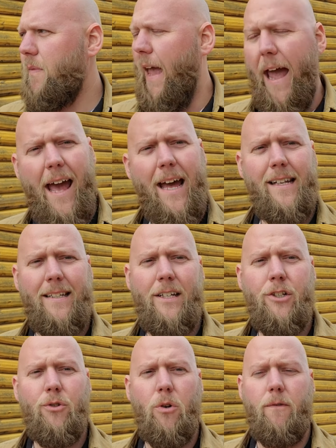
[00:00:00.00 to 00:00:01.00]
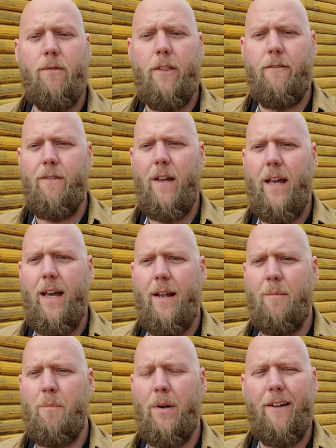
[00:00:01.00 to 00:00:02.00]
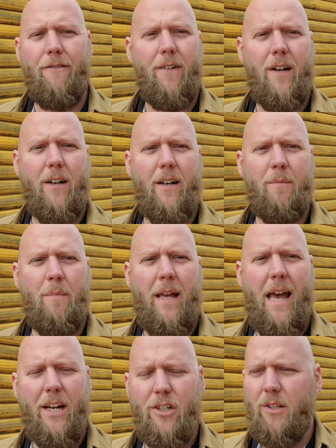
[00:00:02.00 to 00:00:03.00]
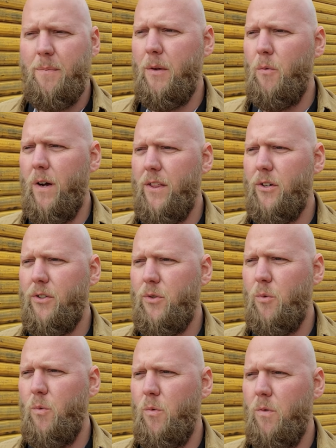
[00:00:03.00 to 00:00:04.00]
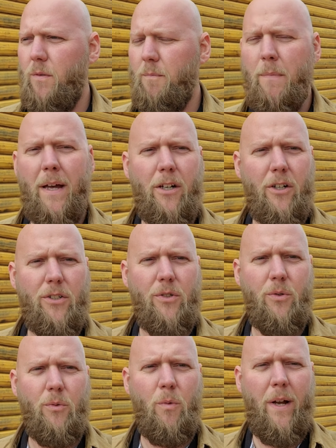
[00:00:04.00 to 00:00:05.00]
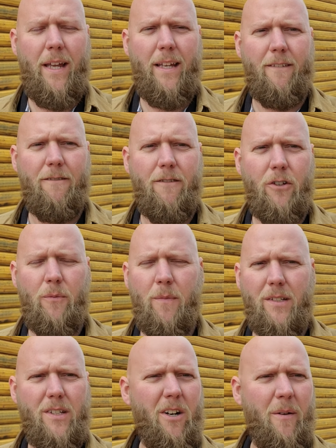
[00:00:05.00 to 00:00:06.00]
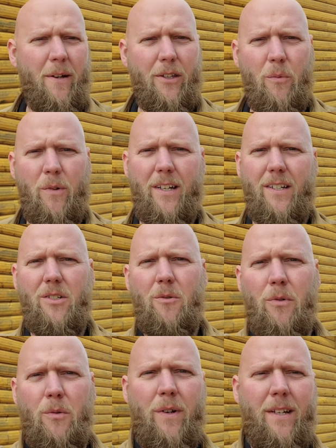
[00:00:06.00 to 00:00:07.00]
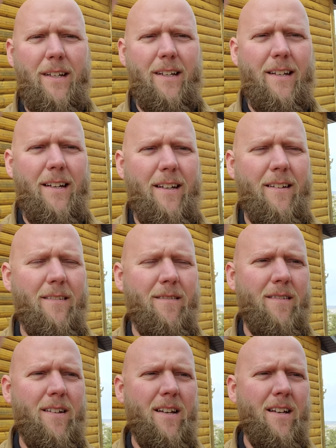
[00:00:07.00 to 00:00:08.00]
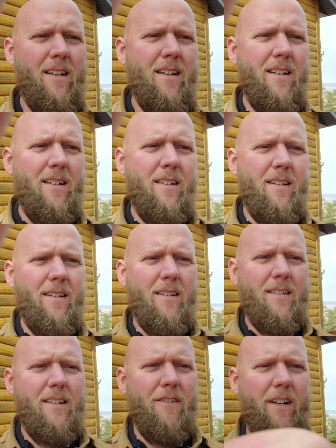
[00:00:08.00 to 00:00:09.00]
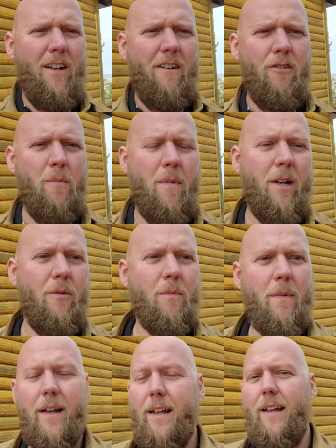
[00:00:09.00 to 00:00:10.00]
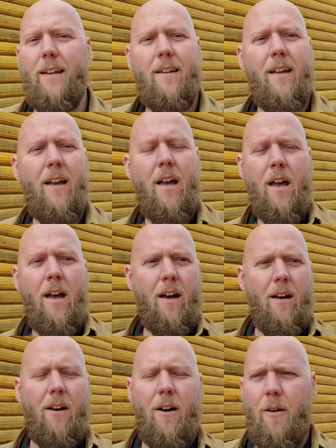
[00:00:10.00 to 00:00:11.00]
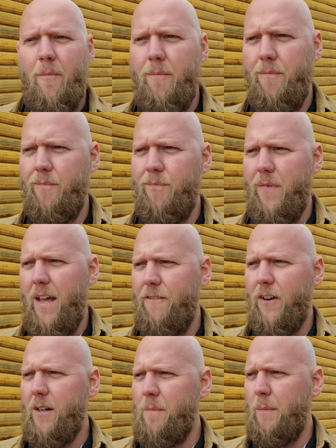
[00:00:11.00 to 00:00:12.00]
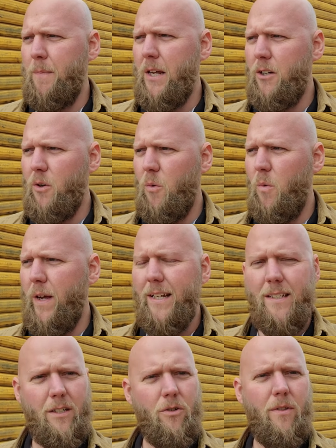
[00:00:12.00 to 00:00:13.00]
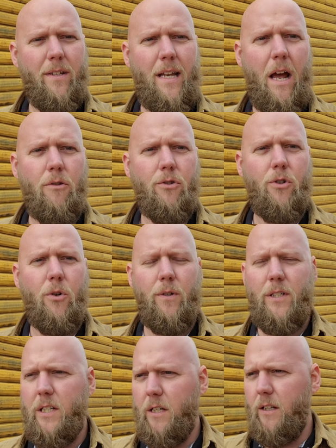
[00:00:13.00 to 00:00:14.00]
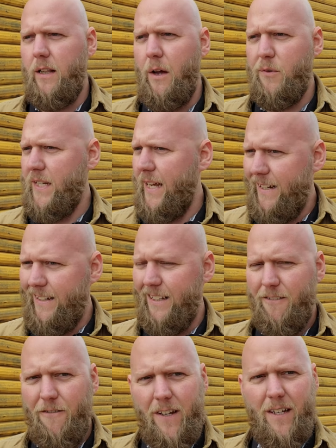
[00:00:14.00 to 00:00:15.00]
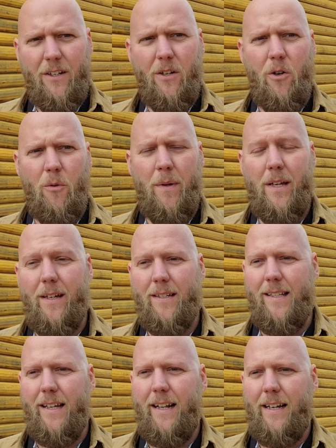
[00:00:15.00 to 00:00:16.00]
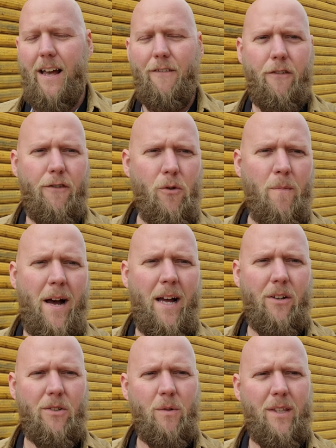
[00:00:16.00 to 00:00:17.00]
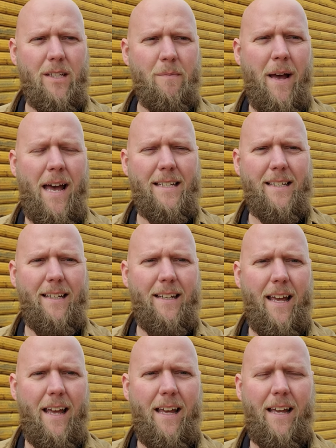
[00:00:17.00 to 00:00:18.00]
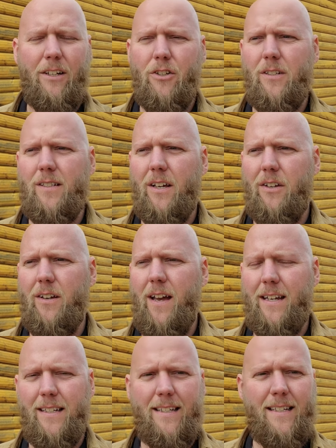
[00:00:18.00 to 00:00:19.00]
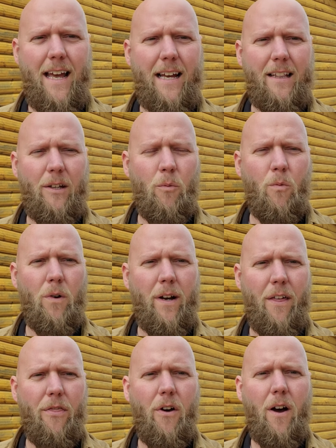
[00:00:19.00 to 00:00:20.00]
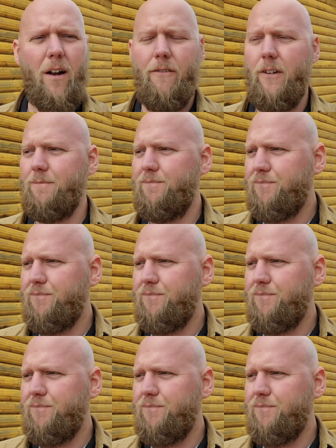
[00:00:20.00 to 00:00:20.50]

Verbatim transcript: I had an intro for the van, but I figured it'd be actually be weather to better to wait and film the, sorry about the wind, it's super windy today. See if I can cover the mic with my hand. Um, I figured it'd be better to wait to do this outro until I was editing the video, because then I'd have a few miles with this basket and could tell you guys exactly what I thought of it.